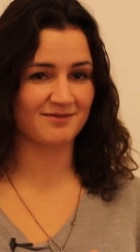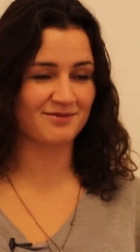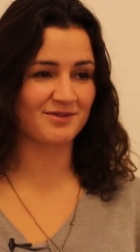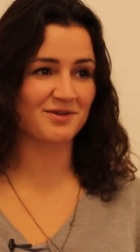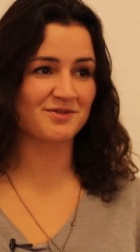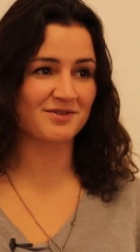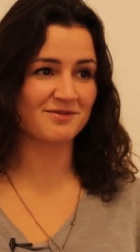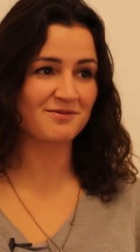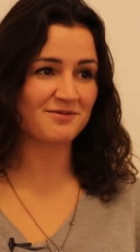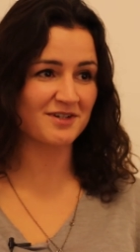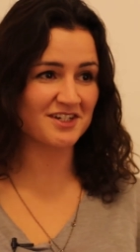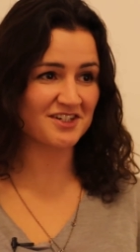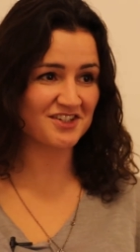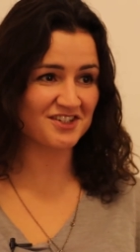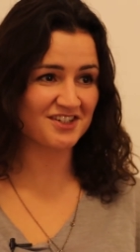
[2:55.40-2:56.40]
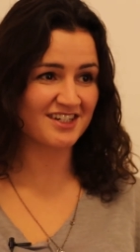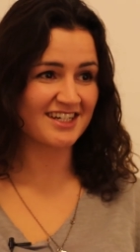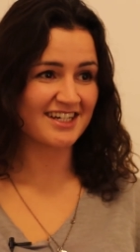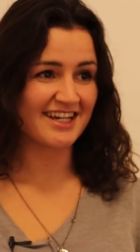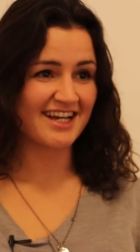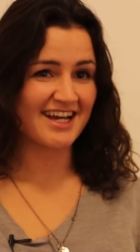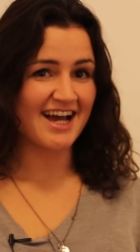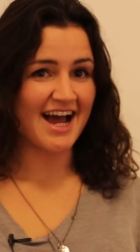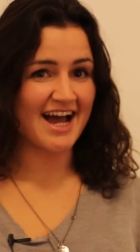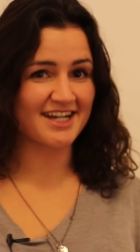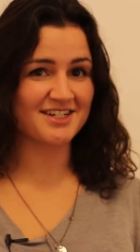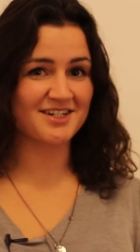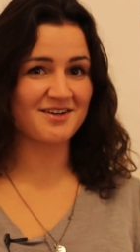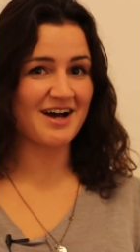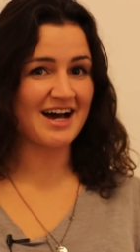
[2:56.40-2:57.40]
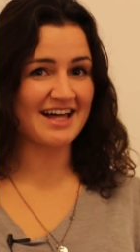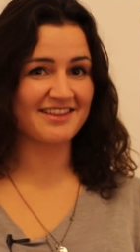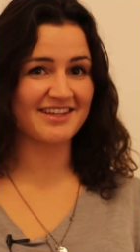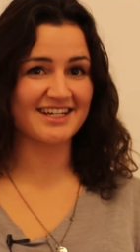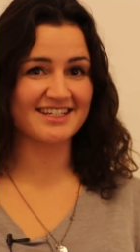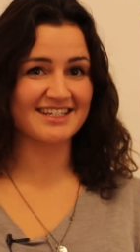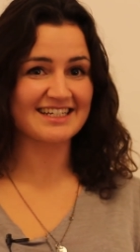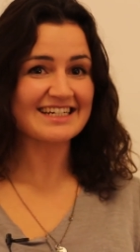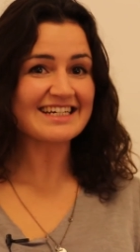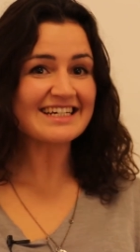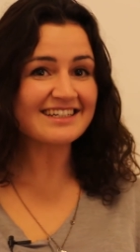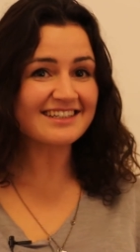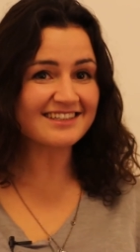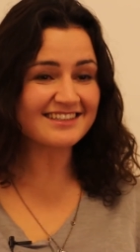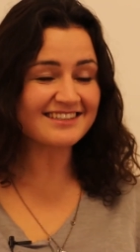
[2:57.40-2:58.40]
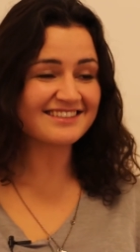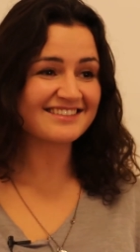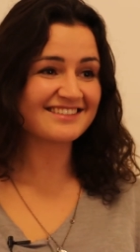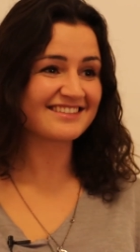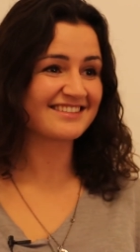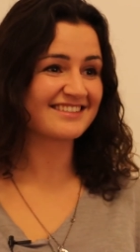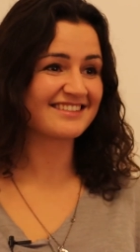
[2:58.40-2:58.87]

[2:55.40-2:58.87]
of frozen fish. I don't know how that's legal.